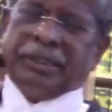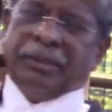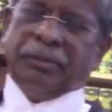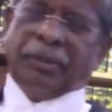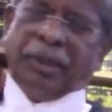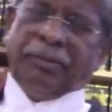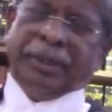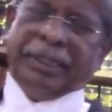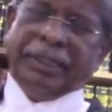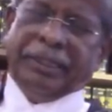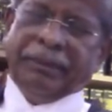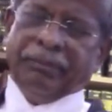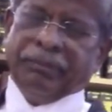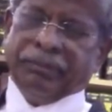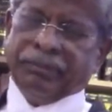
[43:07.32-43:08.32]
of the
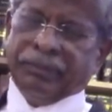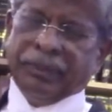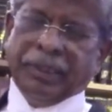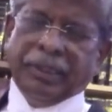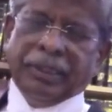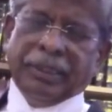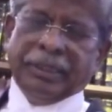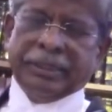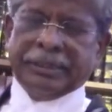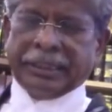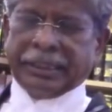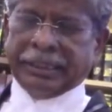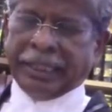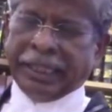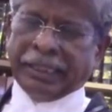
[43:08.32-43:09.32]
property.
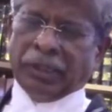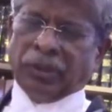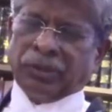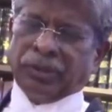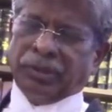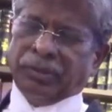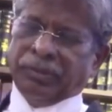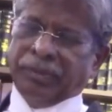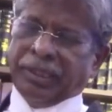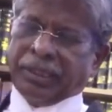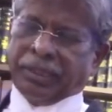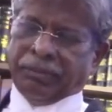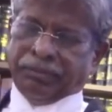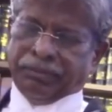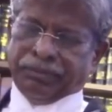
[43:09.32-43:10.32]
Section 8 also will
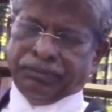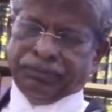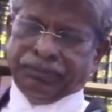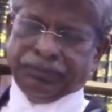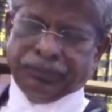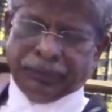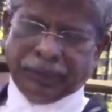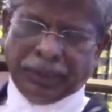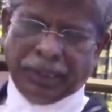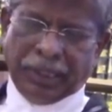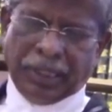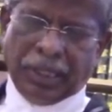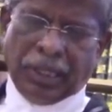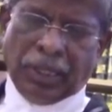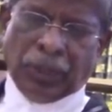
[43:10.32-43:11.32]
come.
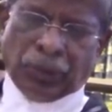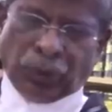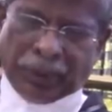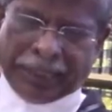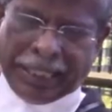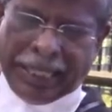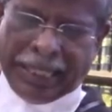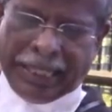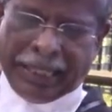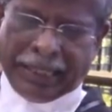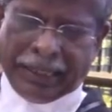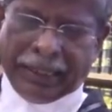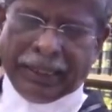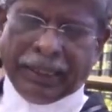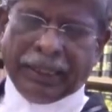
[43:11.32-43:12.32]
So there,
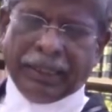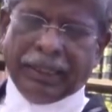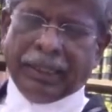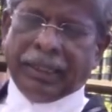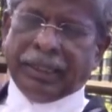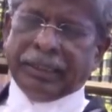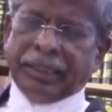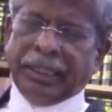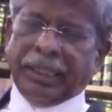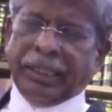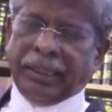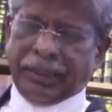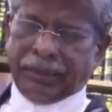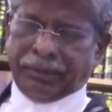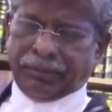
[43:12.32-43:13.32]

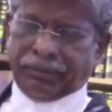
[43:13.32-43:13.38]
the